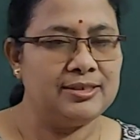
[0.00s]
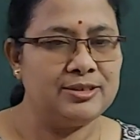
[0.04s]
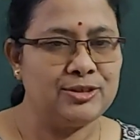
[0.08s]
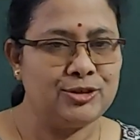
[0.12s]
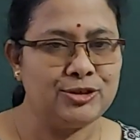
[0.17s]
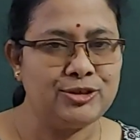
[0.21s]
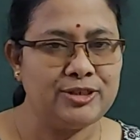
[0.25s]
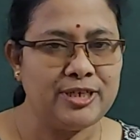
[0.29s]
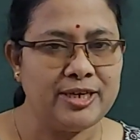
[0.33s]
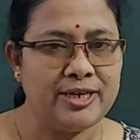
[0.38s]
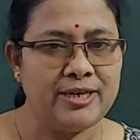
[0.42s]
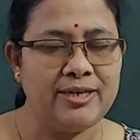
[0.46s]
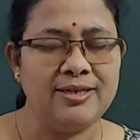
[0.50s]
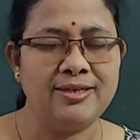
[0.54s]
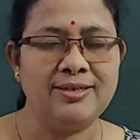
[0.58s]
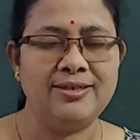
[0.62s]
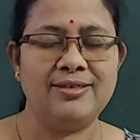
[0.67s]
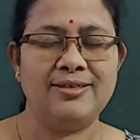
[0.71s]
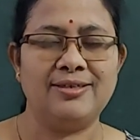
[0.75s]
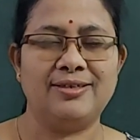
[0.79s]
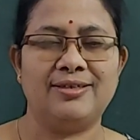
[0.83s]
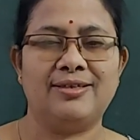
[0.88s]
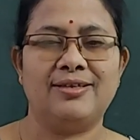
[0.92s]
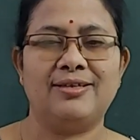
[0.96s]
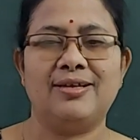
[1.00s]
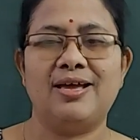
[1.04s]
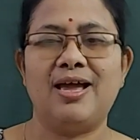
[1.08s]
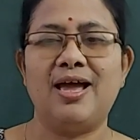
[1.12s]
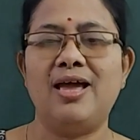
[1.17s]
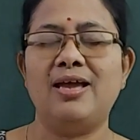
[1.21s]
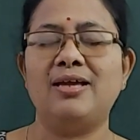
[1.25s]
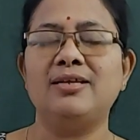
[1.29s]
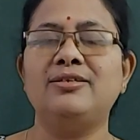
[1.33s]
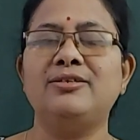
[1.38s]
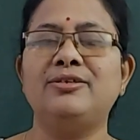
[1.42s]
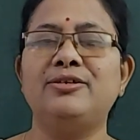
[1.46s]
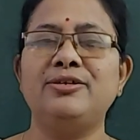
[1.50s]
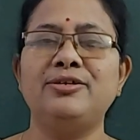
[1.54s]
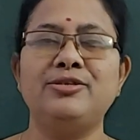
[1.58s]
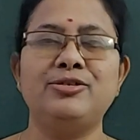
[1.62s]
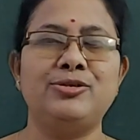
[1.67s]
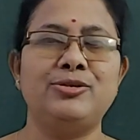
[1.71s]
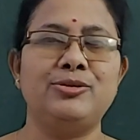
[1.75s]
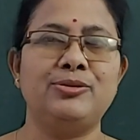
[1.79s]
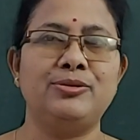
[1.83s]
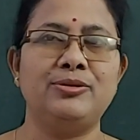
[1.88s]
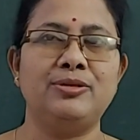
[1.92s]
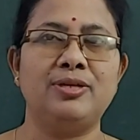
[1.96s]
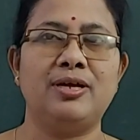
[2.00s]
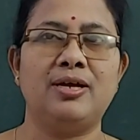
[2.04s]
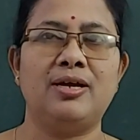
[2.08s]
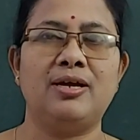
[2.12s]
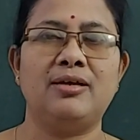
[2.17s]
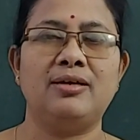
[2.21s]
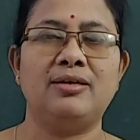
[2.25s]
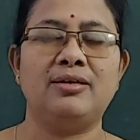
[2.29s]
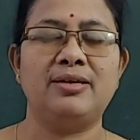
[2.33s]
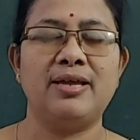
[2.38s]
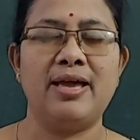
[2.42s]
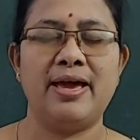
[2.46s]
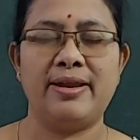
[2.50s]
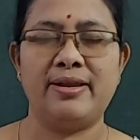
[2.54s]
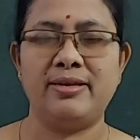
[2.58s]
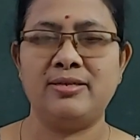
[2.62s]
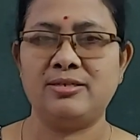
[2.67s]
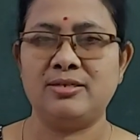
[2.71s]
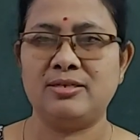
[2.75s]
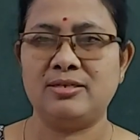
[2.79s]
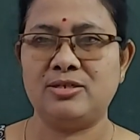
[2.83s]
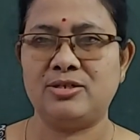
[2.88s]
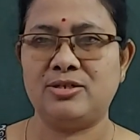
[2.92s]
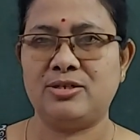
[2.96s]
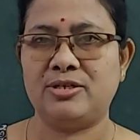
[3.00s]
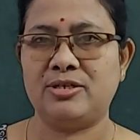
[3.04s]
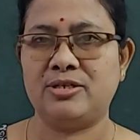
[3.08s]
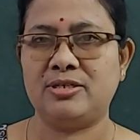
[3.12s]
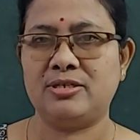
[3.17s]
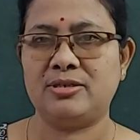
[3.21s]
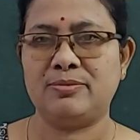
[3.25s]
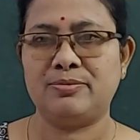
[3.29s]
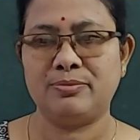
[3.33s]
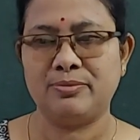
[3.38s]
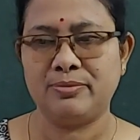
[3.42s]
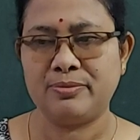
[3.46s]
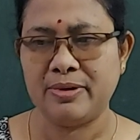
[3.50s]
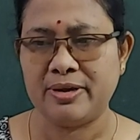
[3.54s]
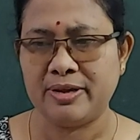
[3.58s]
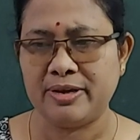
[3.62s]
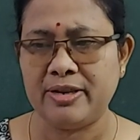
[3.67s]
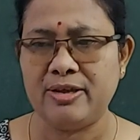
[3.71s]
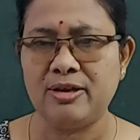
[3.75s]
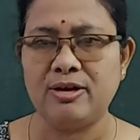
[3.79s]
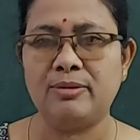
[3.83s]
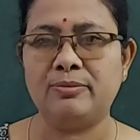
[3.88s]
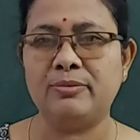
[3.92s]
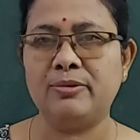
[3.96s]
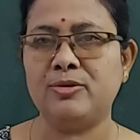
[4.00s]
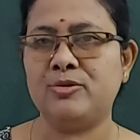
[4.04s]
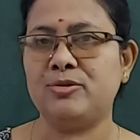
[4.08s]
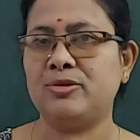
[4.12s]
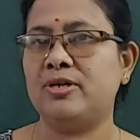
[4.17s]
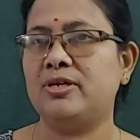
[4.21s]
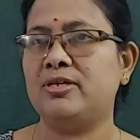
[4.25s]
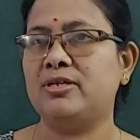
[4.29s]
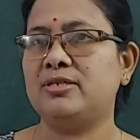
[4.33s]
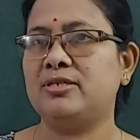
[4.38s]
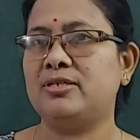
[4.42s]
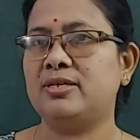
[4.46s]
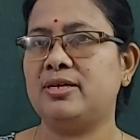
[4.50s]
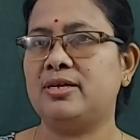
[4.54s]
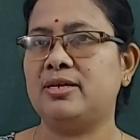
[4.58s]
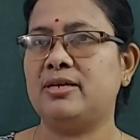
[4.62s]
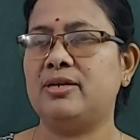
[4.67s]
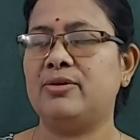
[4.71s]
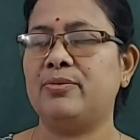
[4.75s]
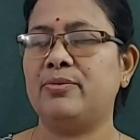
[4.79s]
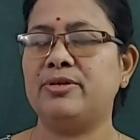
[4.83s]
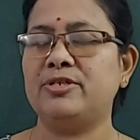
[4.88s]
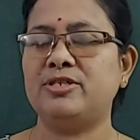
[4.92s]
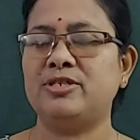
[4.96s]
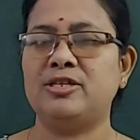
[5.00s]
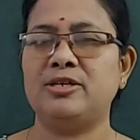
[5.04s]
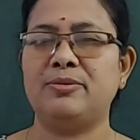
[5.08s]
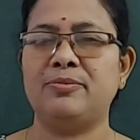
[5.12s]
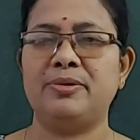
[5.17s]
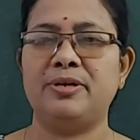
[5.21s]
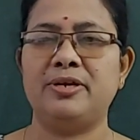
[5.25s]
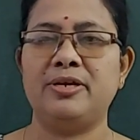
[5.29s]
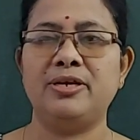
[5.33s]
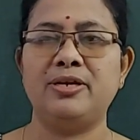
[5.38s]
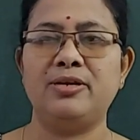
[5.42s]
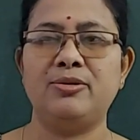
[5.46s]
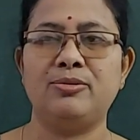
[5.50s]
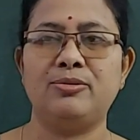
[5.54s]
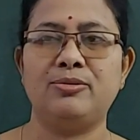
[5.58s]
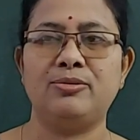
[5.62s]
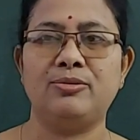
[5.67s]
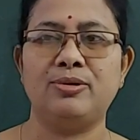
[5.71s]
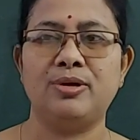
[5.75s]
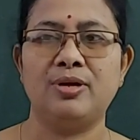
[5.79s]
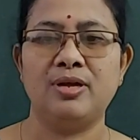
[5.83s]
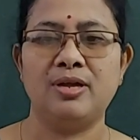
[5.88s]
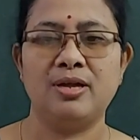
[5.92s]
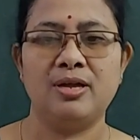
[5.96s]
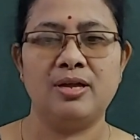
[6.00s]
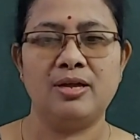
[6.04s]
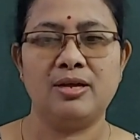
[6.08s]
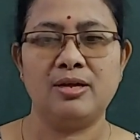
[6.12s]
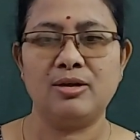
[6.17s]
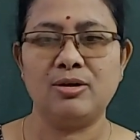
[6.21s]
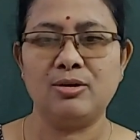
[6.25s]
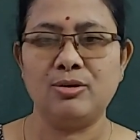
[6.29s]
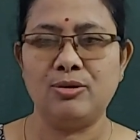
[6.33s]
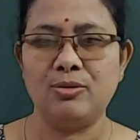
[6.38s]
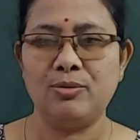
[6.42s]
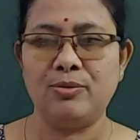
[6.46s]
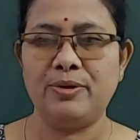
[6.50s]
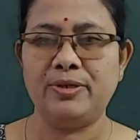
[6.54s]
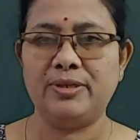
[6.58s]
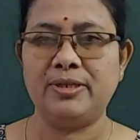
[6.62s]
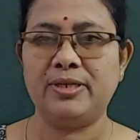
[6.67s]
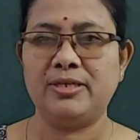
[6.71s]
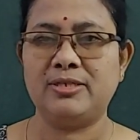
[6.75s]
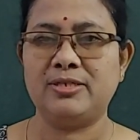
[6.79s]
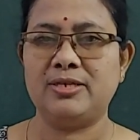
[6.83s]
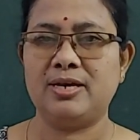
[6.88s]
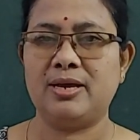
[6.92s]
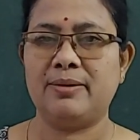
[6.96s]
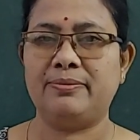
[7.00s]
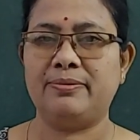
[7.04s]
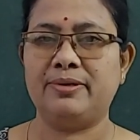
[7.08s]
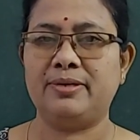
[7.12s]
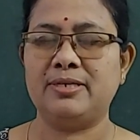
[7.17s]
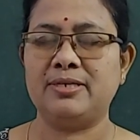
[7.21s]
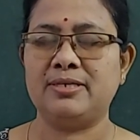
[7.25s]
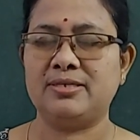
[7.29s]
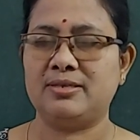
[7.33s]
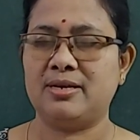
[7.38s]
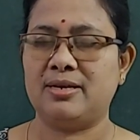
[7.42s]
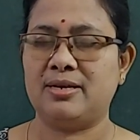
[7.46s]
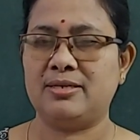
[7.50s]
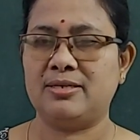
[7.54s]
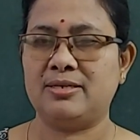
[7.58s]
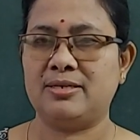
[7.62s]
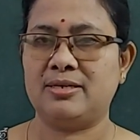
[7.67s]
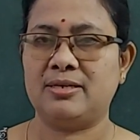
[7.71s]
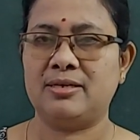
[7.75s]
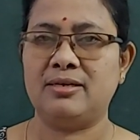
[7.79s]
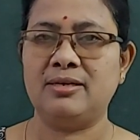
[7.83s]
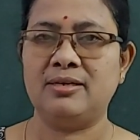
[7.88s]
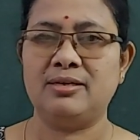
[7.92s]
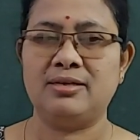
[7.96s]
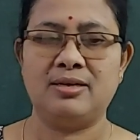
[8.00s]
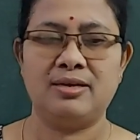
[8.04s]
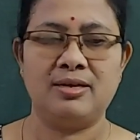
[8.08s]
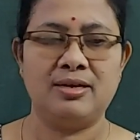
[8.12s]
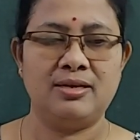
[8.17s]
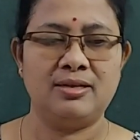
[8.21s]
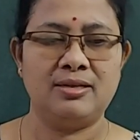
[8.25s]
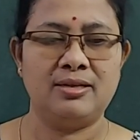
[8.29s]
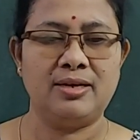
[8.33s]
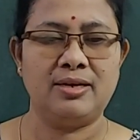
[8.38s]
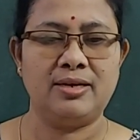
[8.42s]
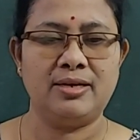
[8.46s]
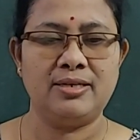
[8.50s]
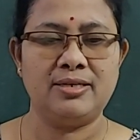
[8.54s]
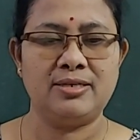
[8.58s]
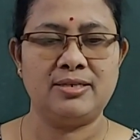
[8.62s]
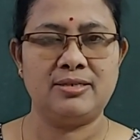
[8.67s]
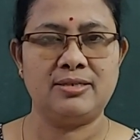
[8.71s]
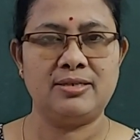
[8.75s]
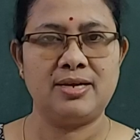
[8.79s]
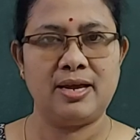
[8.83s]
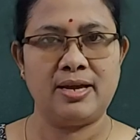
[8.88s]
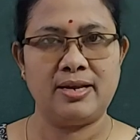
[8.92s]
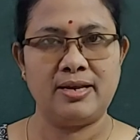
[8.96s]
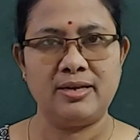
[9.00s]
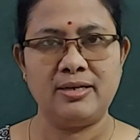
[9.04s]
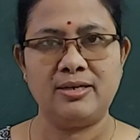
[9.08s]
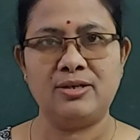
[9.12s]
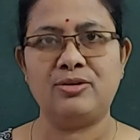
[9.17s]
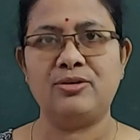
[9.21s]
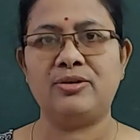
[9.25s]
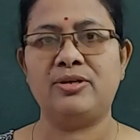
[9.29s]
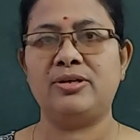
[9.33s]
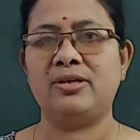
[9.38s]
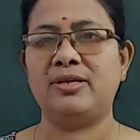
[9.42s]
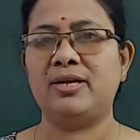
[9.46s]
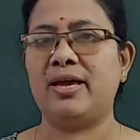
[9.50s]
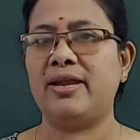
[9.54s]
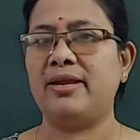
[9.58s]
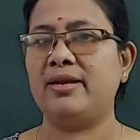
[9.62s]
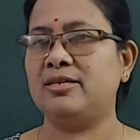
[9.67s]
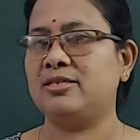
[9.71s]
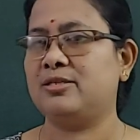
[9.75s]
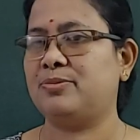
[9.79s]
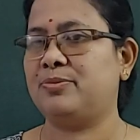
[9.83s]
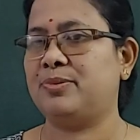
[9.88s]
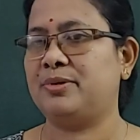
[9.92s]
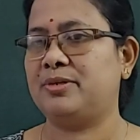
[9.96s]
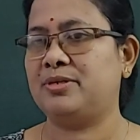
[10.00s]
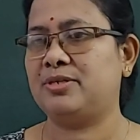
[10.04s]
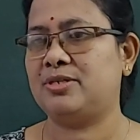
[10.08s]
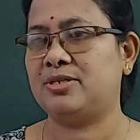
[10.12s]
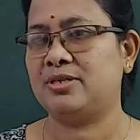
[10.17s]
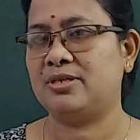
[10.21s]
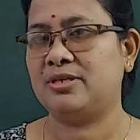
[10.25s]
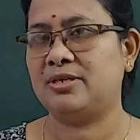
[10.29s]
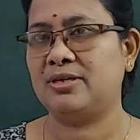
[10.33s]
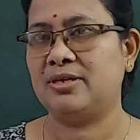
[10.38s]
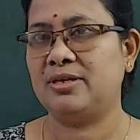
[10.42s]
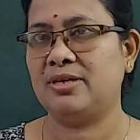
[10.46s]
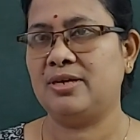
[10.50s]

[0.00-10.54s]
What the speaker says: Today I'll teach you the narration change. Many of the students, they are requesting me to go with the chapter's narration, that is direct to indirect speech,